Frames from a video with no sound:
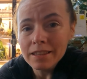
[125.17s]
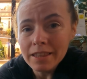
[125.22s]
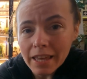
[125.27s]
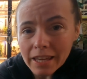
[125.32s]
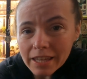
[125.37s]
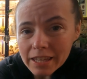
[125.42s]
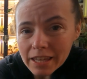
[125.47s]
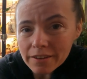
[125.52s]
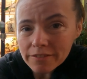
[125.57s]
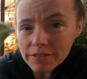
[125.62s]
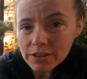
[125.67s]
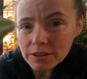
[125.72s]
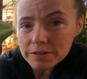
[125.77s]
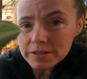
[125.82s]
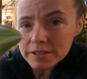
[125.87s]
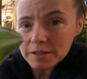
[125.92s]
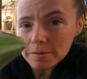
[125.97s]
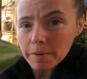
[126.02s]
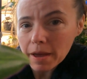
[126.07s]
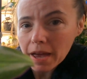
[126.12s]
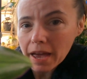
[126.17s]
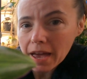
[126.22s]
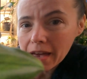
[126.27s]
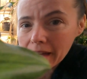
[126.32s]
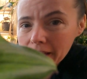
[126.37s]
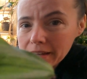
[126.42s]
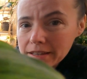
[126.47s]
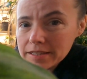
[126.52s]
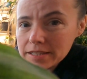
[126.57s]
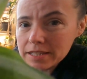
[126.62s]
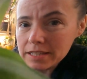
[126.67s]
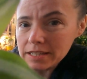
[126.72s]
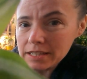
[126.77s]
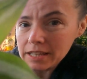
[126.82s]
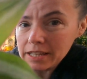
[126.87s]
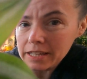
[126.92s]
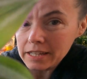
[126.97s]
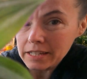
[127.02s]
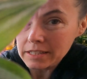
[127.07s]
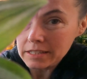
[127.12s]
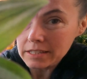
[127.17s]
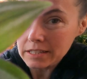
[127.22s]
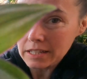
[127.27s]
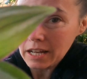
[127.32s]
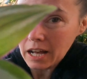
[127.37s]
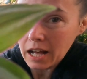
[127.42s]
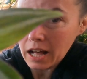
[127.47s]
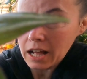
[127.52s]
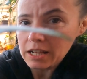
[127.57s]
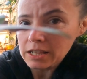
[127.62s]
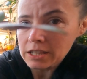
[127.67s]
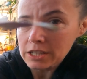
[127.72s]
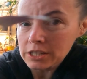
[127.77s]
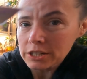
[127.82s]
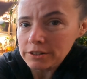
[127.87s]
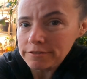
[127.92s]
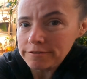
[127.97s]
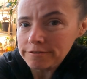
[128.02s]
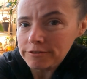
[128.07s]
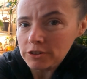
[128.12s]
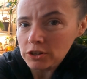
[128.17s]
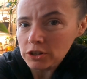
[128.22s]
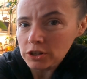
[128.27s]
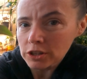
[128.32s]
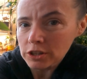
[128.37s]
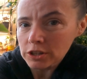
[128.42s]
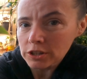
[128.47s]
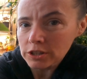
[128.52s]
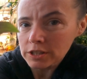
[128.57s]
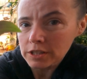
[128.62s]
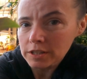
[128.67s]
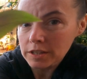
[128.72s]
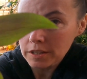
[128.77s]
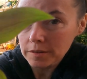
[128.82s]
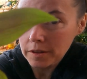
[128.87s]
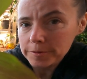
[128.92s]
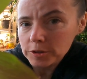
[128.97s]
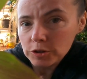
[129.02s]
They give you some excellent colorful